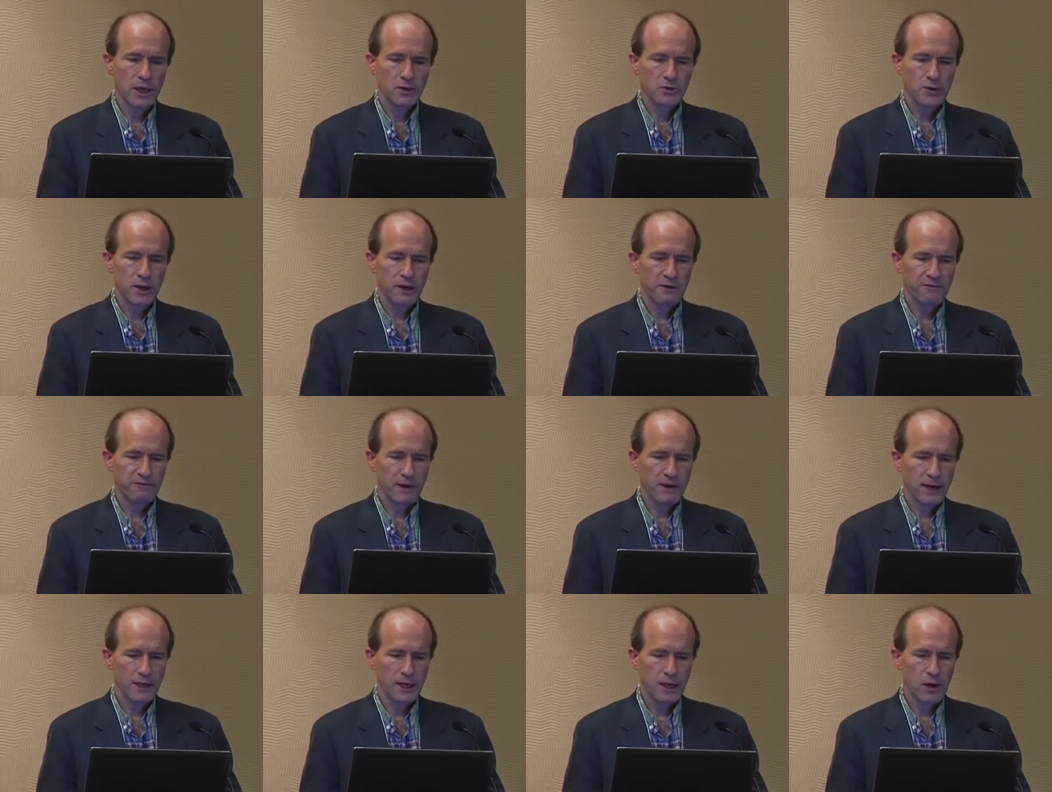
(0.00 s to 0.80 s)
trying to
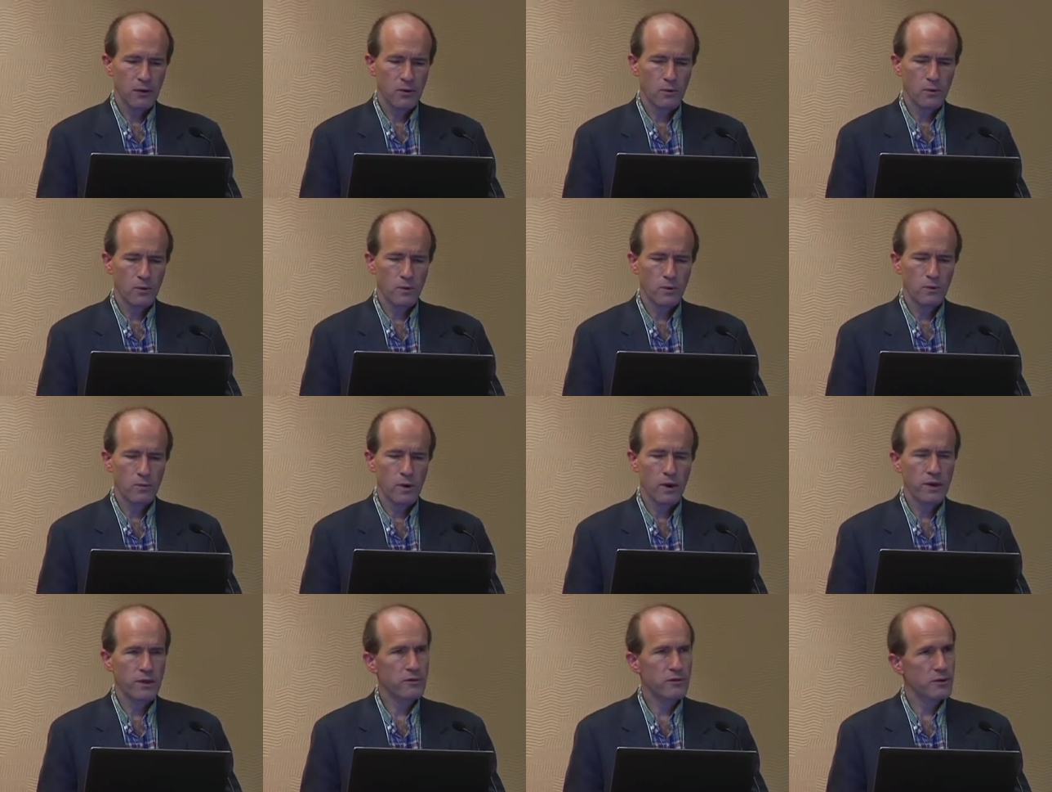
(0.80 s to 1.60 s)
find out
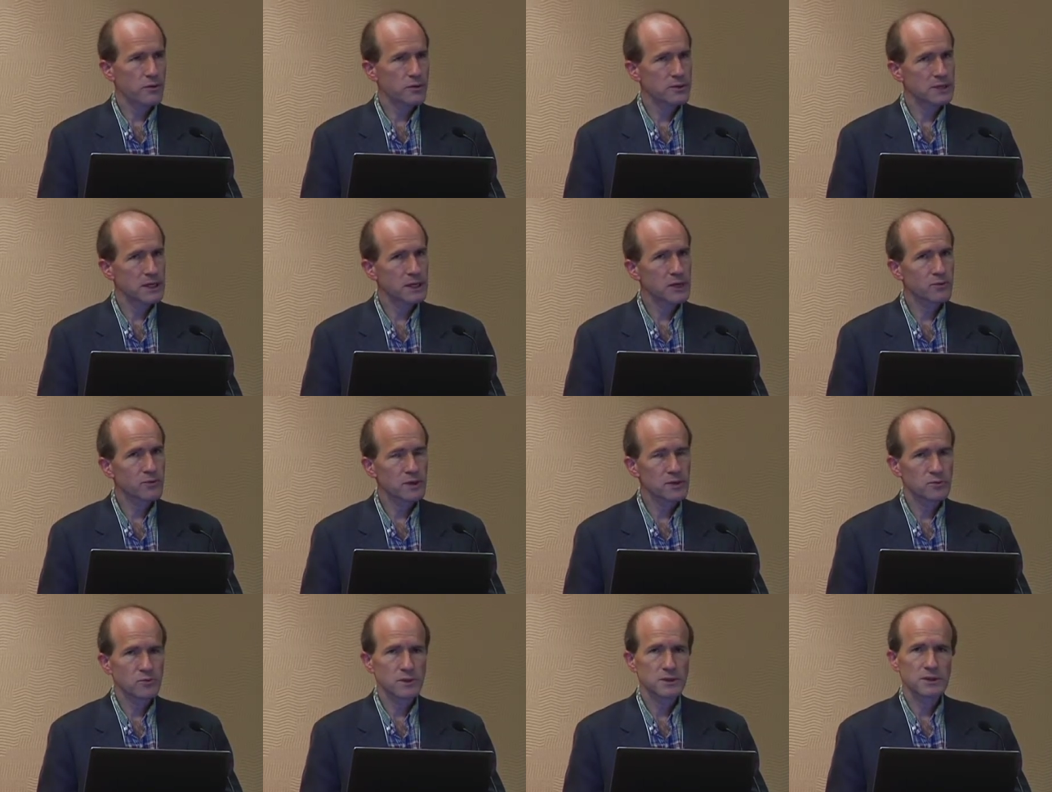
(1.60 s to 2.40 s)
whether there was an
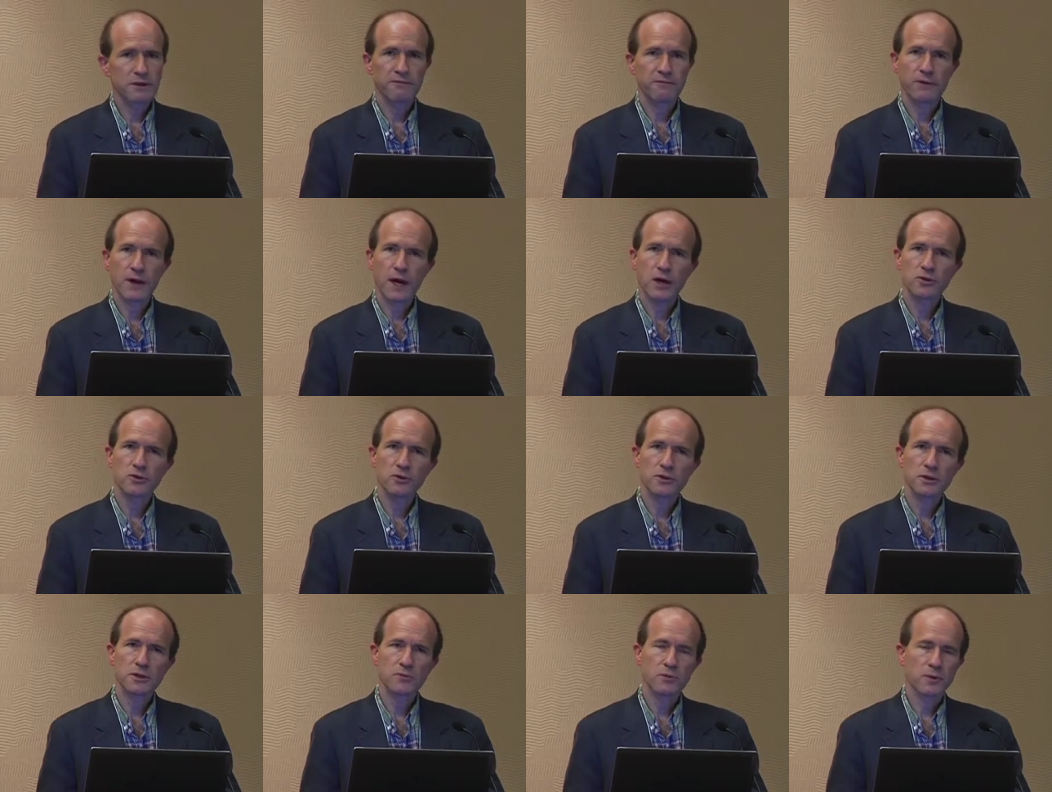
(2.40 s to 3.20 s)
increased risk of
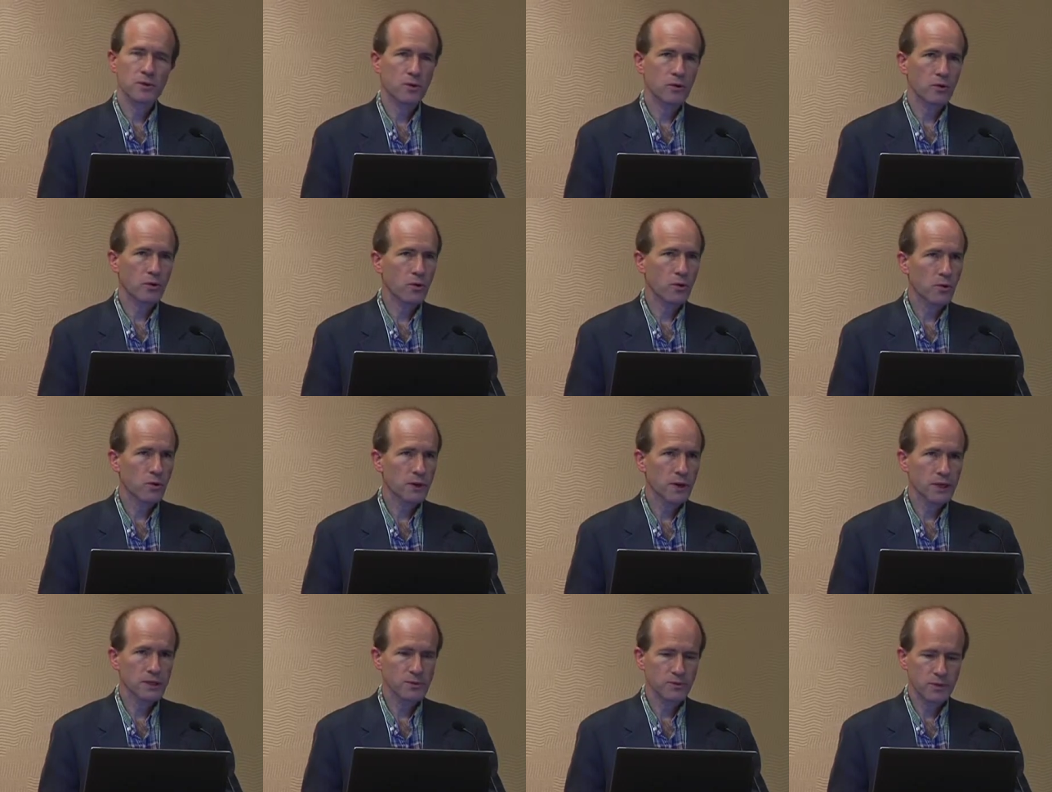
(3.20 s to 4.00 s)
fractures and whether it
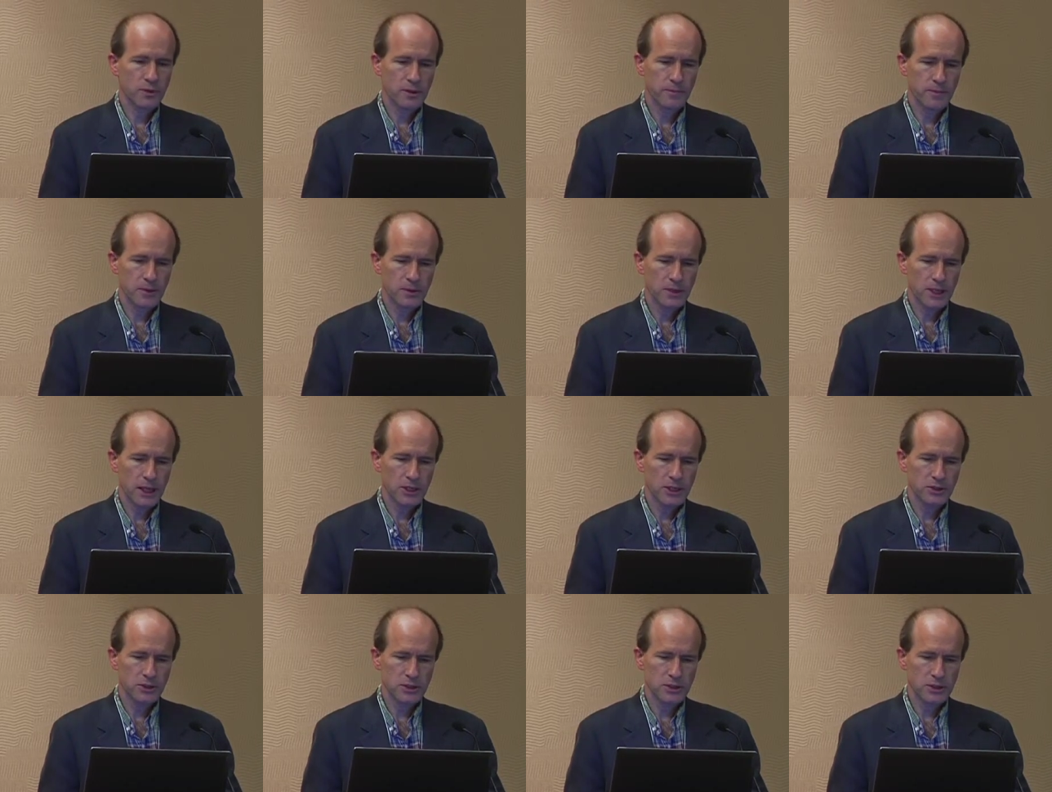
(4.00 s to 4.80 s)
correlates with the
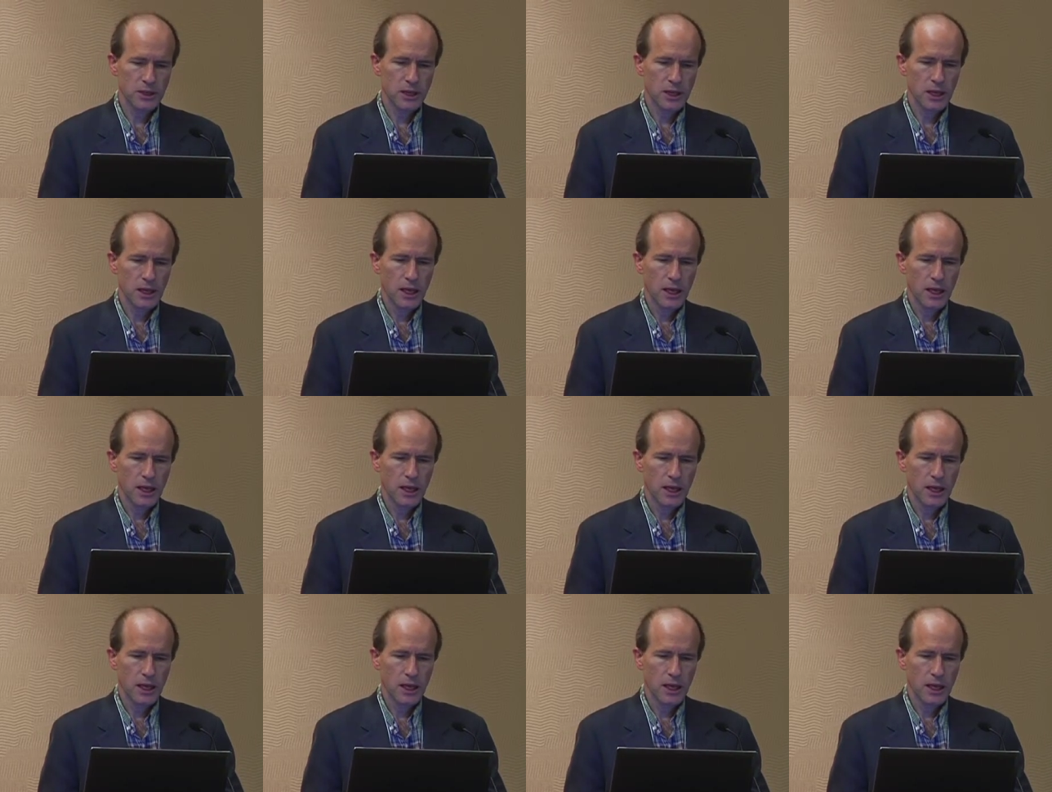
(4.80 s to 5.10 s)
mutation.